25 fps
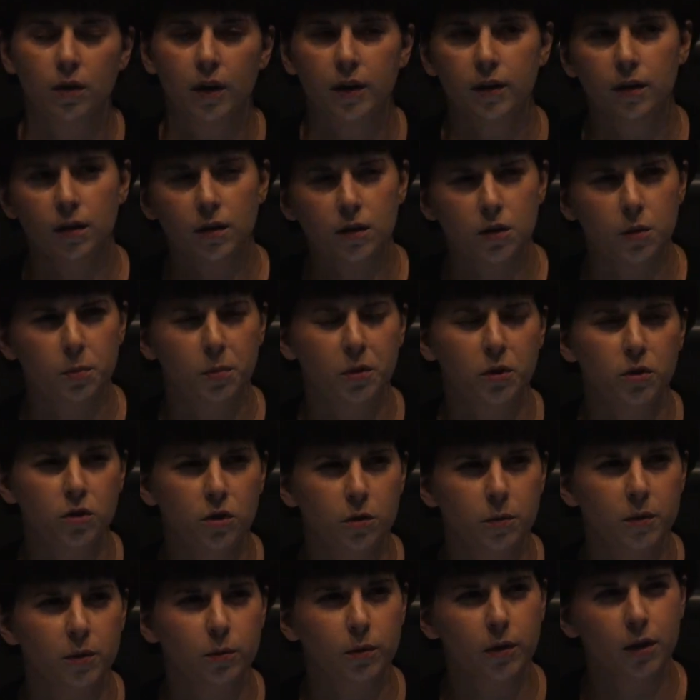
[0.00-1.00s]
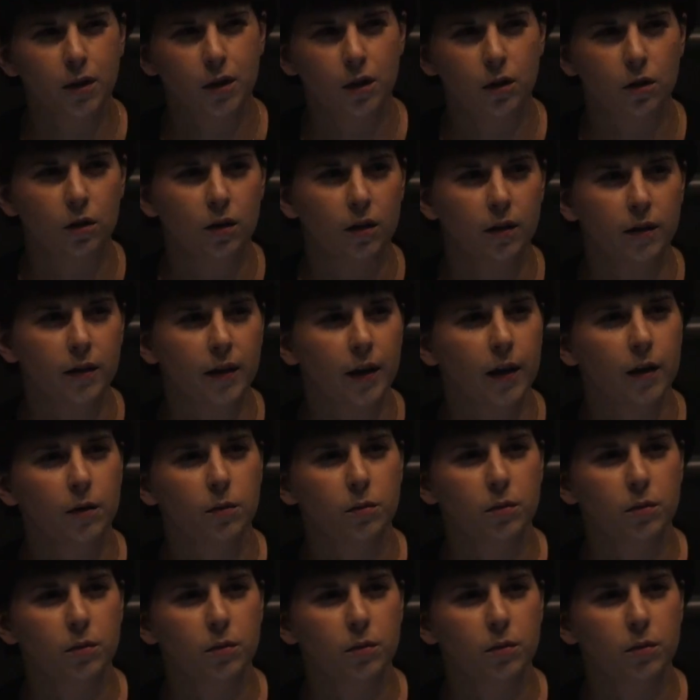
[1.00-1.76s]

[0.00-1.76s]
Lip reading: I think, supposed to be really good at that.